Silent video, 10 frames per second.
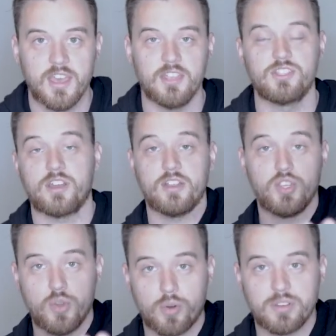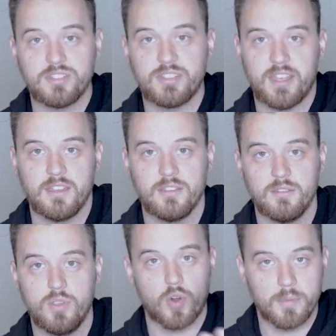He took on your sin,
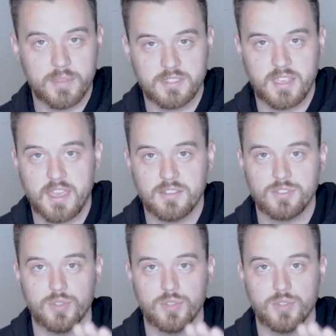your mistakes,